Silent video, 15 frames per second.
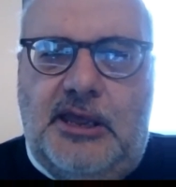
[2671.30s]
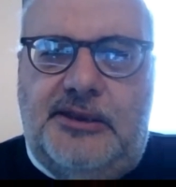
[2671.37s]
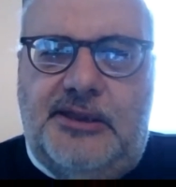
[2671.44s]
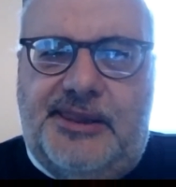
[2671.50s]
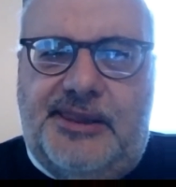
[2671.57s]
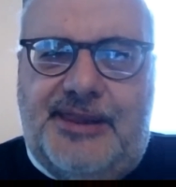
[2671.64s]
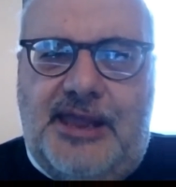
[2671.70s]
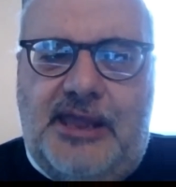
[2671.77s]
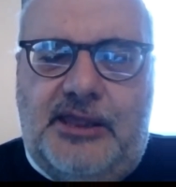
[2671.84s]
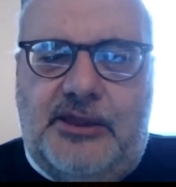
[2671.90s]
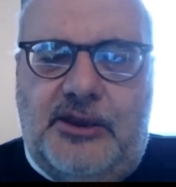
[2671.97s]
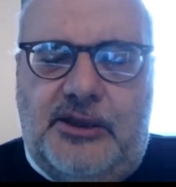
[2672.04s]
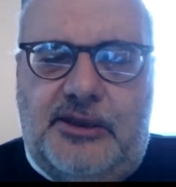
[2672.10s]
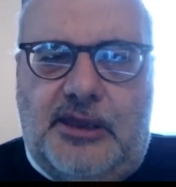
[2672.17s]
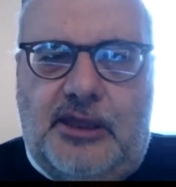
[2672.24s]
The
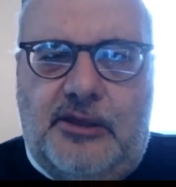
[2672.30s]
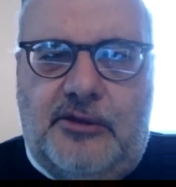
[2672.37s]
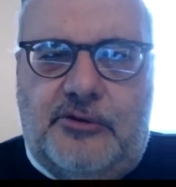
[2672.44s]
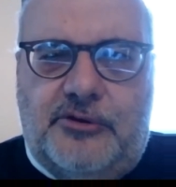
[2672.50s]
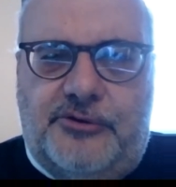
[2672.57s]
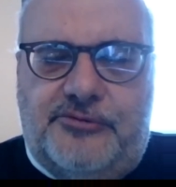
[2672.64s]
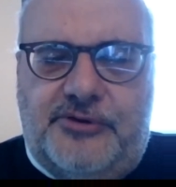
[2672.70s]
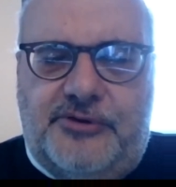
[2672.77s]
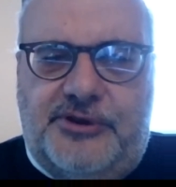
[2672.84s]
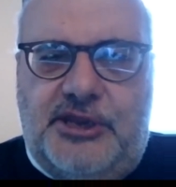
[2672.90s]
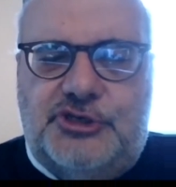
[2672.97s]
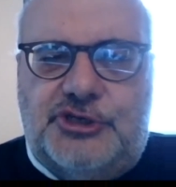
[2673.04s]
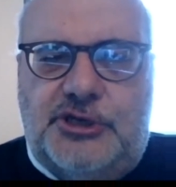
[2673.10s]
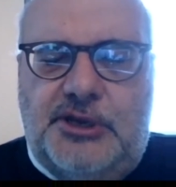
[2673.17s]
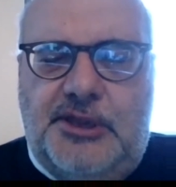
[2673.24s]
second
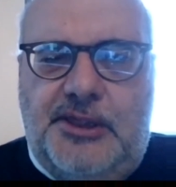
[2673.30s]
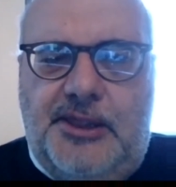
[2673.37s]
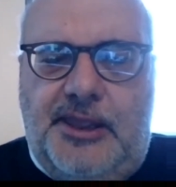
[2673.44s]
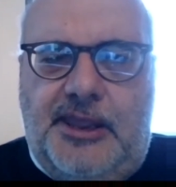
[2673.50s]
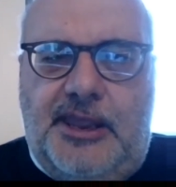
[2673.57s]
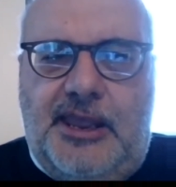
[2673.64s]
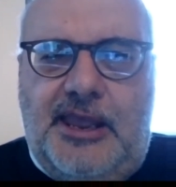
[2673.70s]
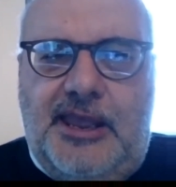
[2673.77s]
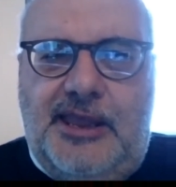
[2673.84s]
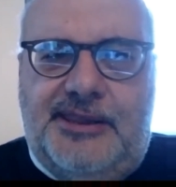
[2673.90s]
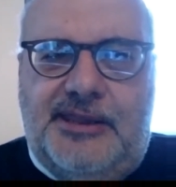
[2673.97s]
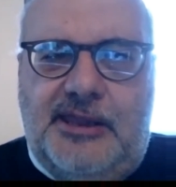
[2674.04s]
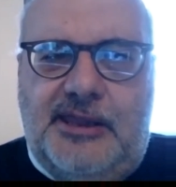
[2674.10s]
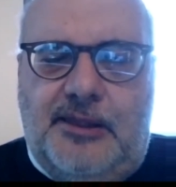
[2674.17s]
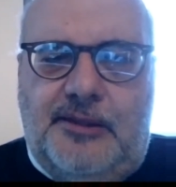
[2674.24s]
contradiction
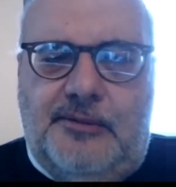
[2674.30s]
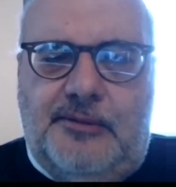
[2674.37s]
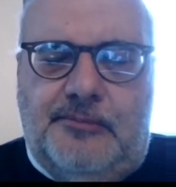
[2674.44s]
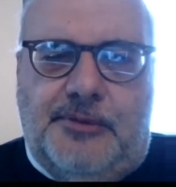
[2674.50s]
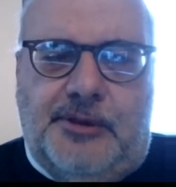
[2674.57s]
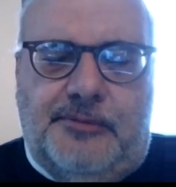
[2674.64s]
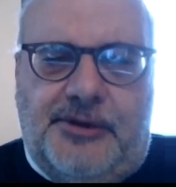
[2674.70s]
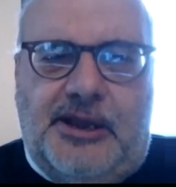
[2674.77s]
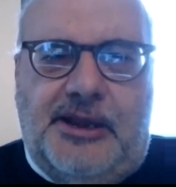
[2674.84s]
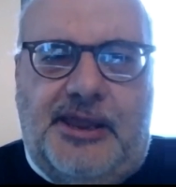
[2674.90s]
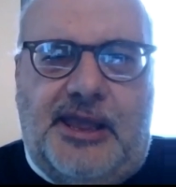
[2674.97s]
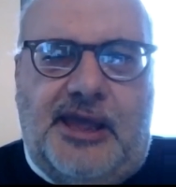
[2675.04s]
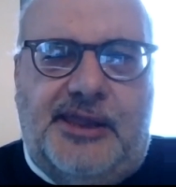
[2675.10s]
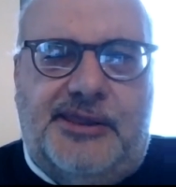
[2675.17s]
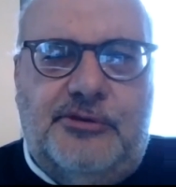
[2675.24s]
is
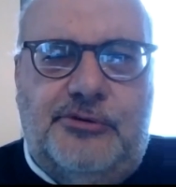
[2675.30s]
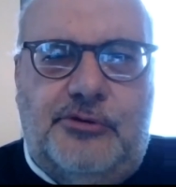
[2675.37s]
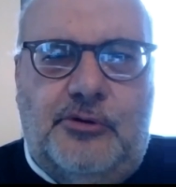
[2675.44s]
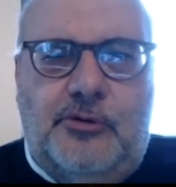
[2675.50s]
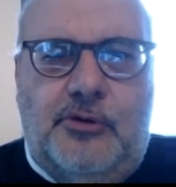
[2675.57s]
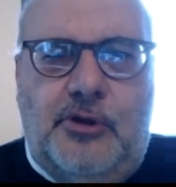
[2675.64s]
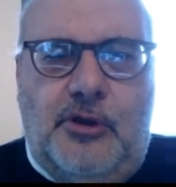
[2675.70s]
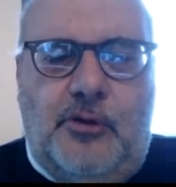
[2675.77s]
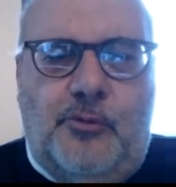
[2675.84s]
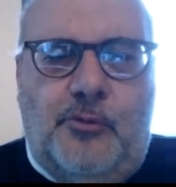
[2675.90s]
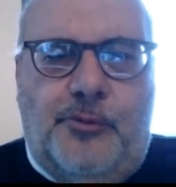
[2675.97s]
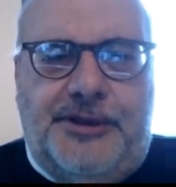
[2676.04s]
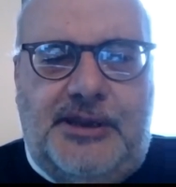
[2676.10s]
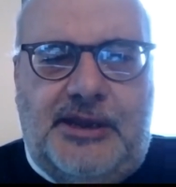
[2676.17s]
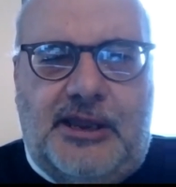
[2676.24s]
really has to do
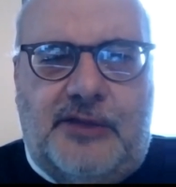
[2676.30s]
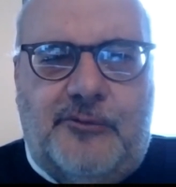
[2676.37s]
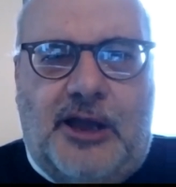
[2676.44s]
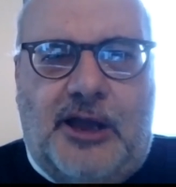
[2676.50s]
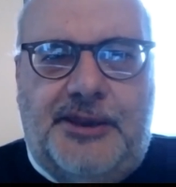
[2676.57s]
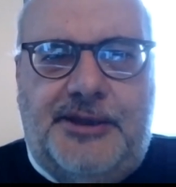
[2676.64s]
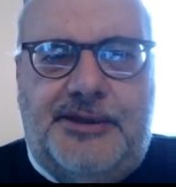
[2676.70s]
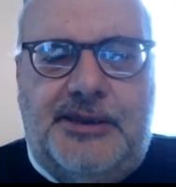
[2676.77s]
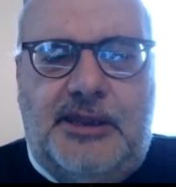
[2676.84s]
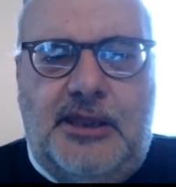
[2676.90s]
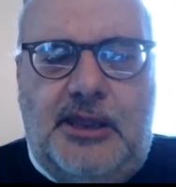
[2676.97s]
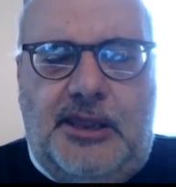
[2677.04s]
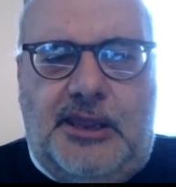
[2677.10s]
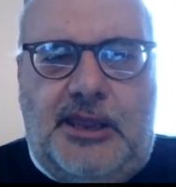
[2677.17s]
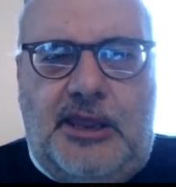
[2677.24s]
with inequality.
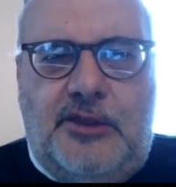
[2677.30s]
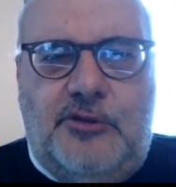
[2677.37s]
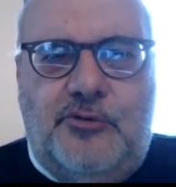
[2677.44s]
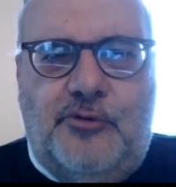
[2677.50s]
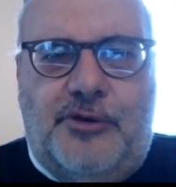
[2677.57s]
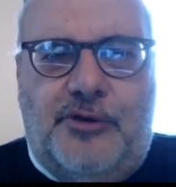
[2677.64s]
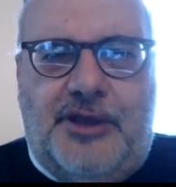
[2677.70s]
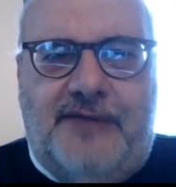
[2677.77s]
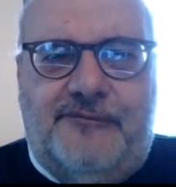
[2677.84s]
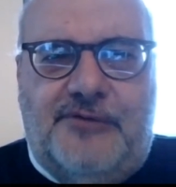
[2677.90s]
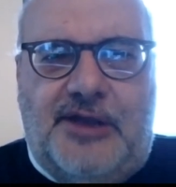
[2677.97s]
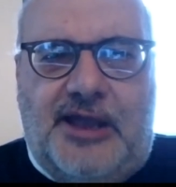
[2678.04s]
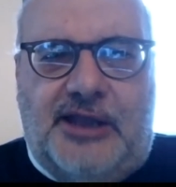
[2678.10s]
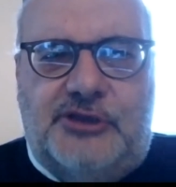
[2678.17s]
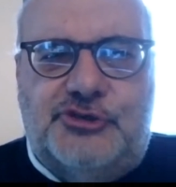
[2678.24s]
You have
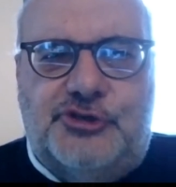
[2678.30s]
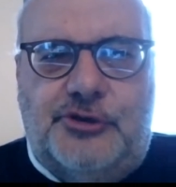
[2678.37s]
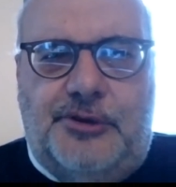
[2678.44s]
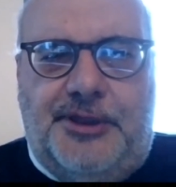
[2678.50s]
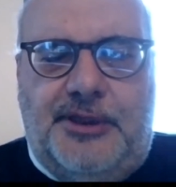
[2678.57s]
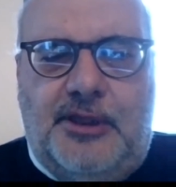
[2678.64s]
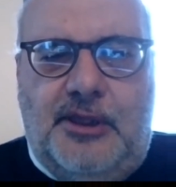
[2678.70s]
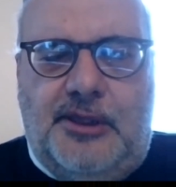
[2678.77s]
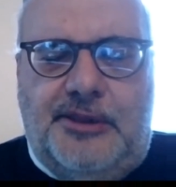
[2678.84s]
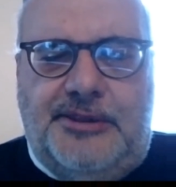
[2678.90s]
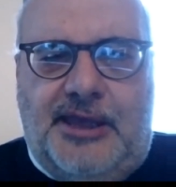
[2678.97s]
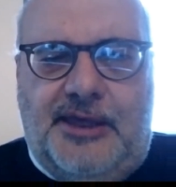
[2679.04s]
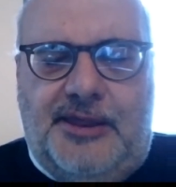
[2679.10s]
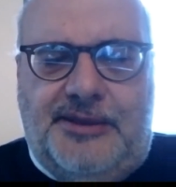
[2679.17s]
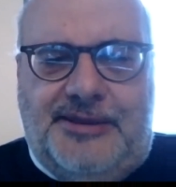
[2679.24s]
actually
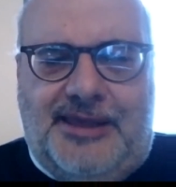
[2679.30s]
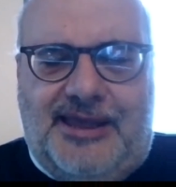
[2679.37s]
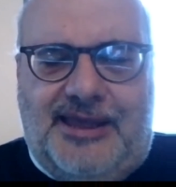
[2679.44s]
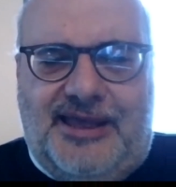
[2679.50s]
the